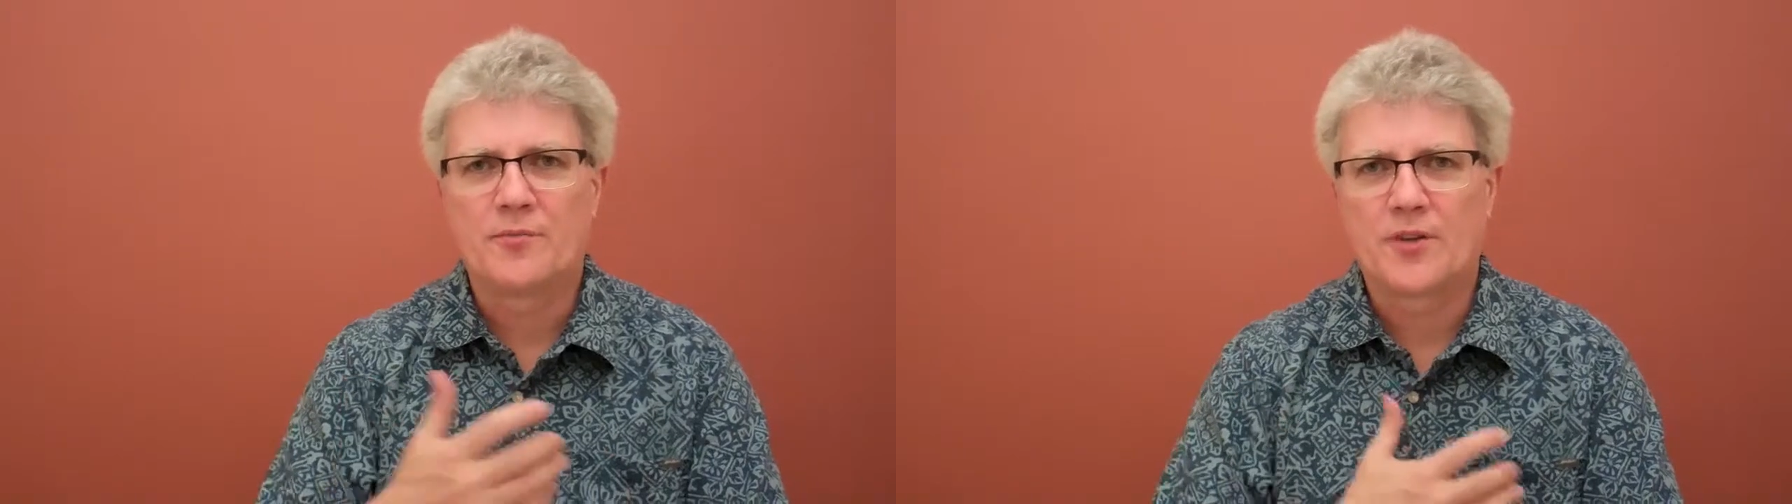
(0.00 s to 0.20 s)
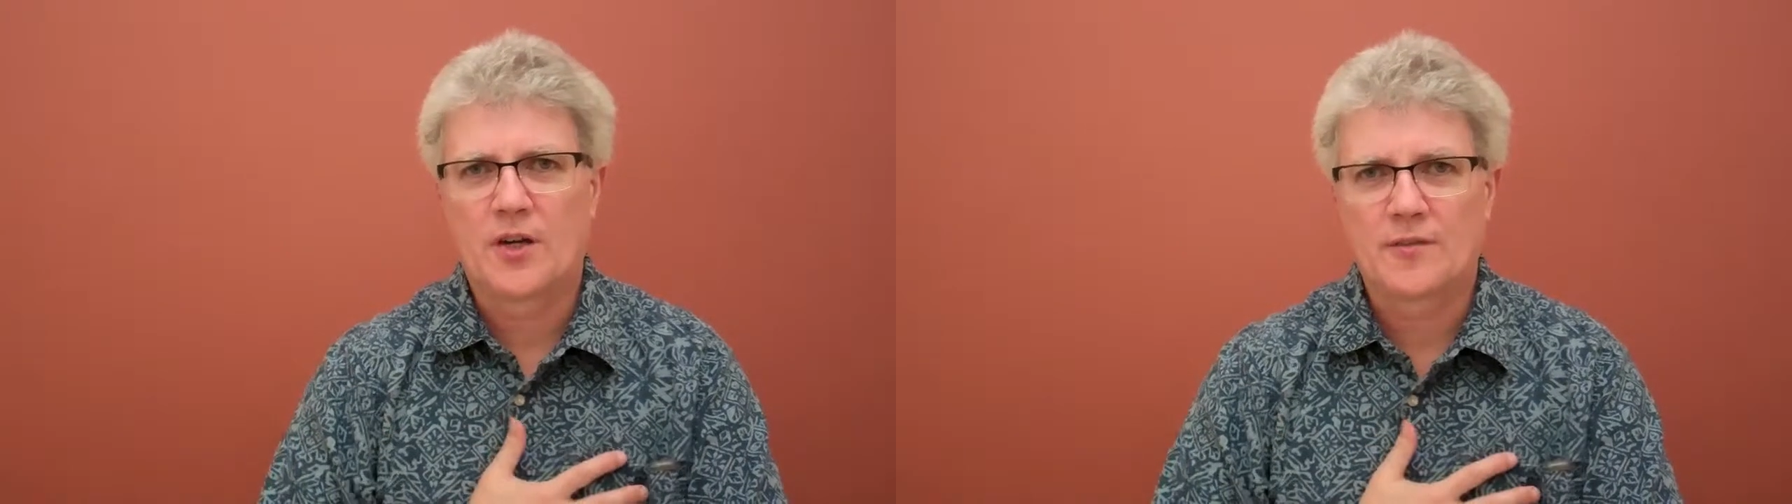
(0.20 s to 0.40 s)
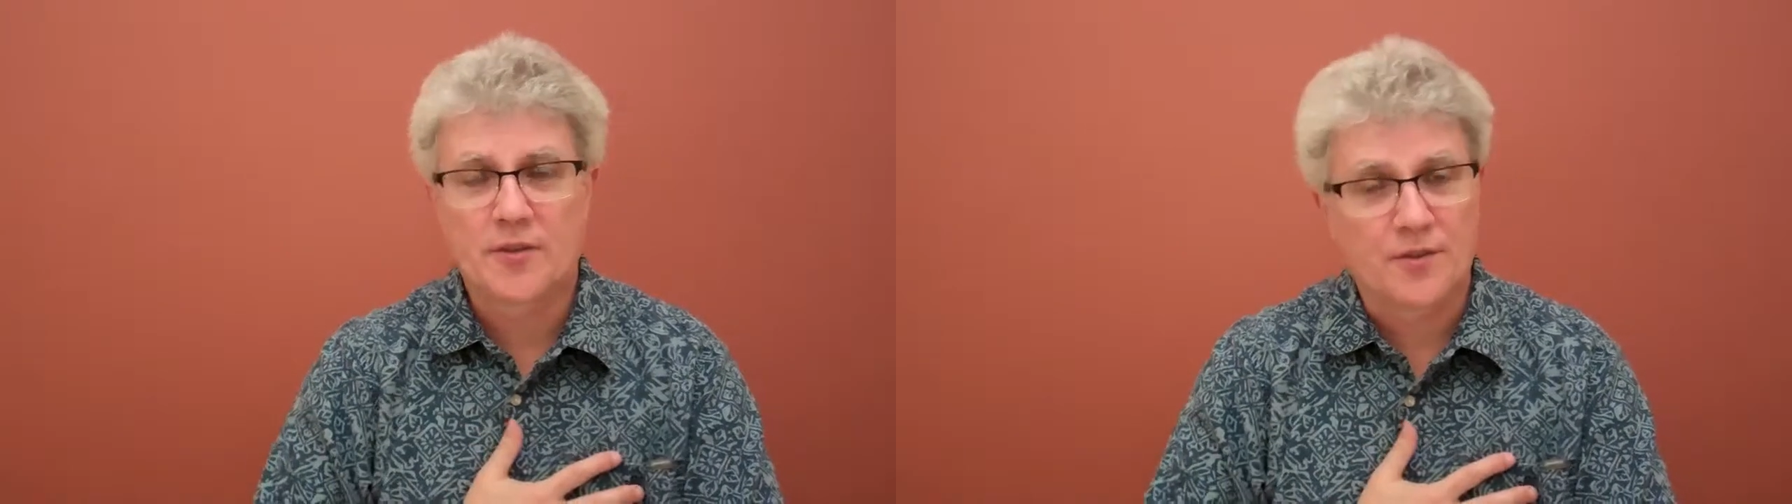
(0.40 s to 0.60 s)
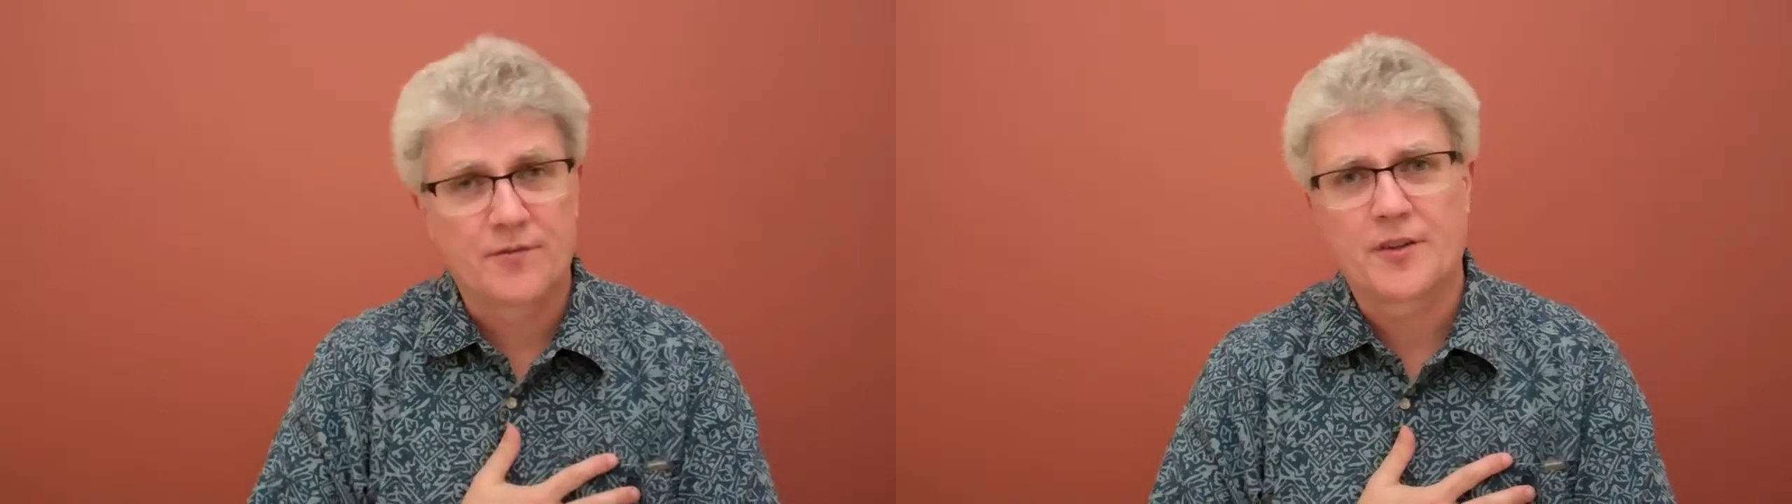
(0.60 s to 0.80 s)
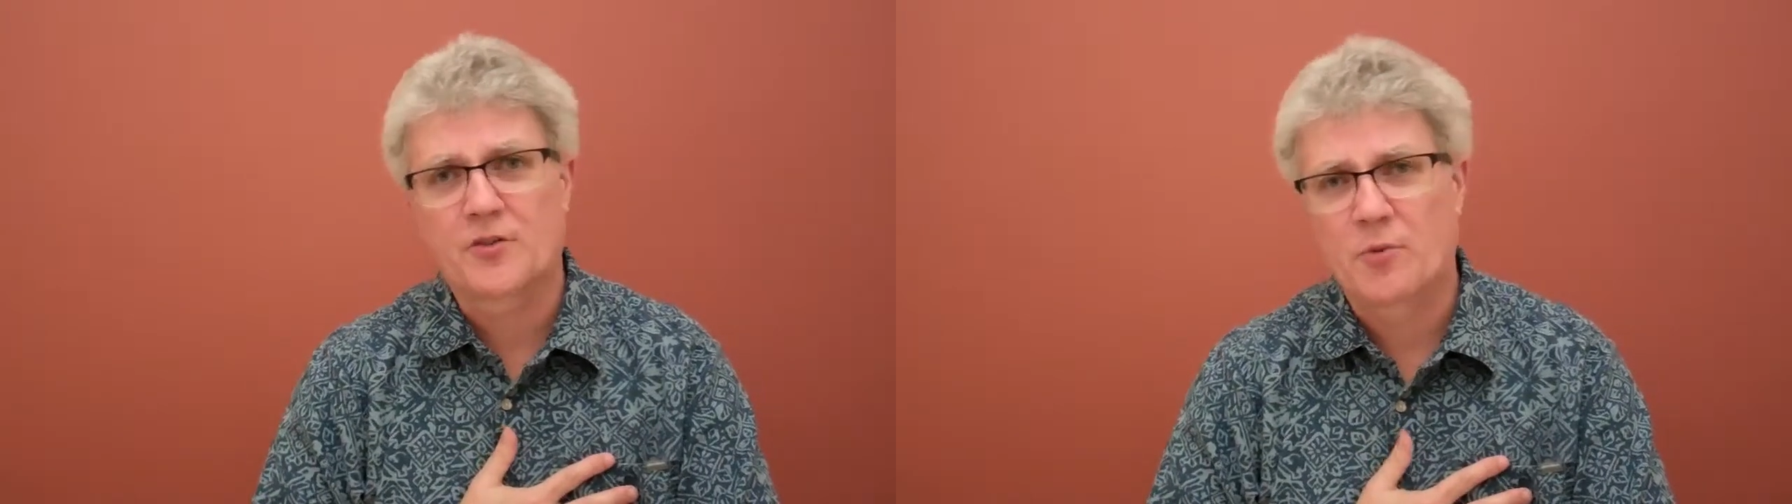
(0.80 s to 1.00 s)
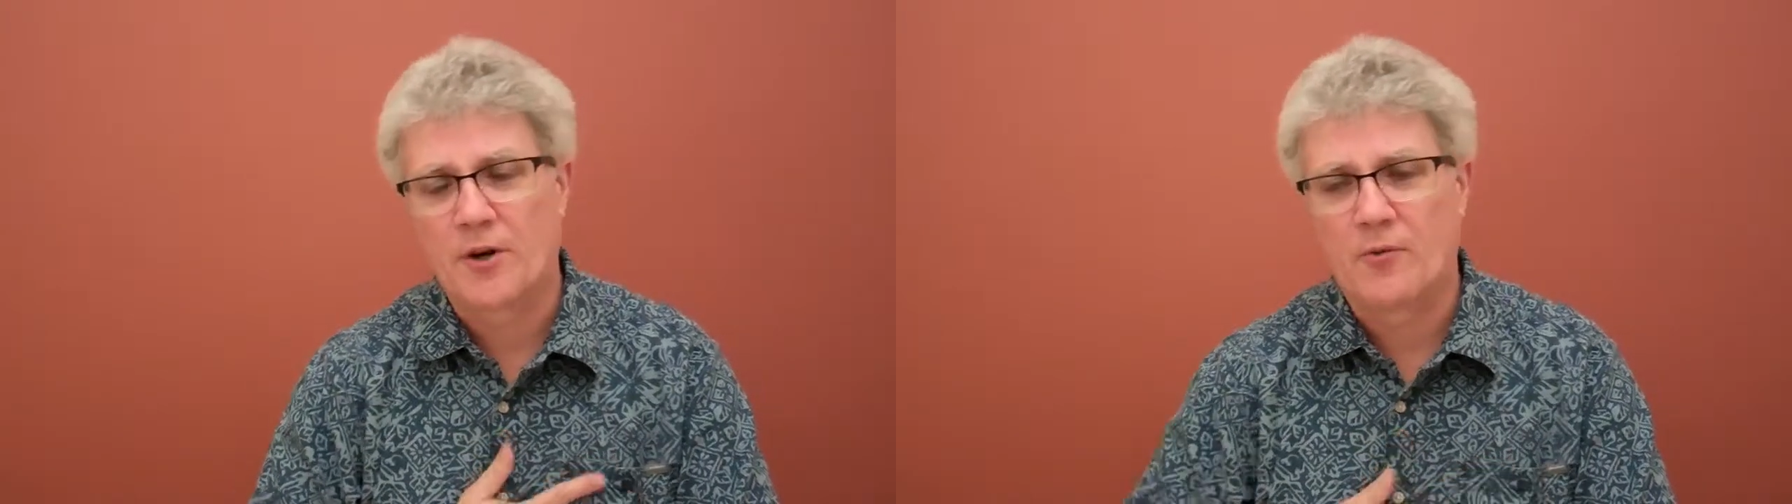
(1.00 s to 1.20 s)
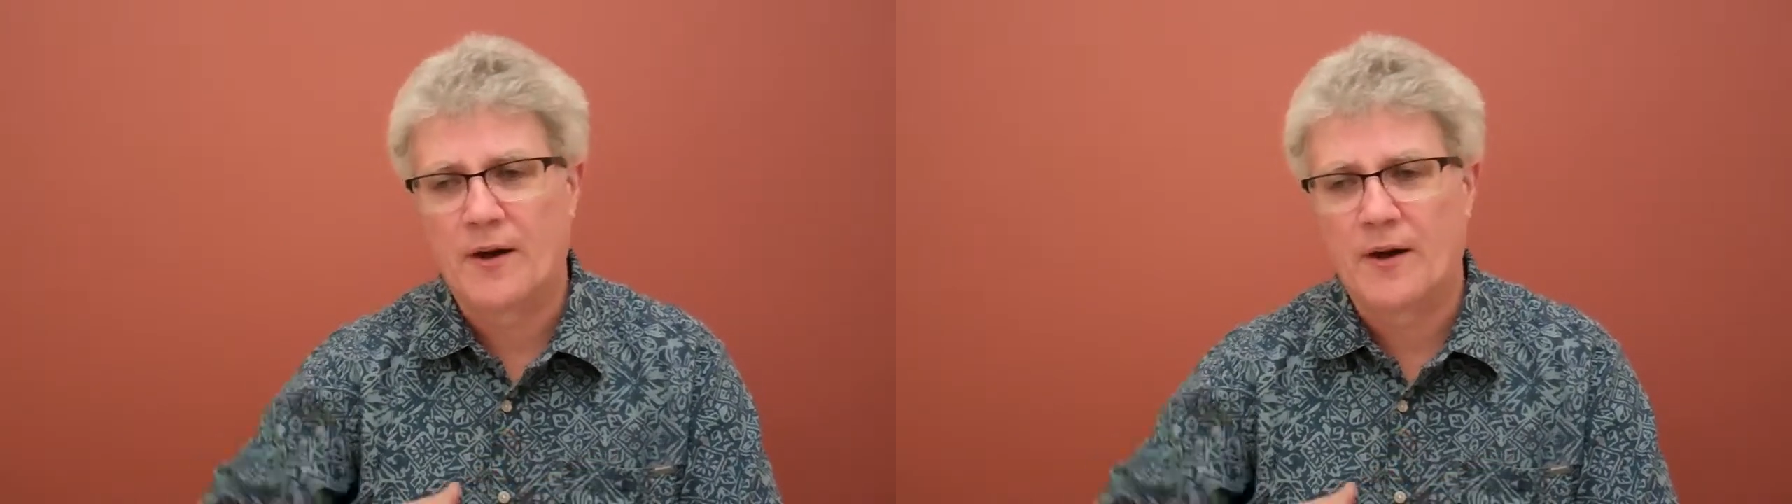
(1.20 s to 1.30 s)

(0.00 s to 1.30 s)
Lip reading: themselves as a fixed point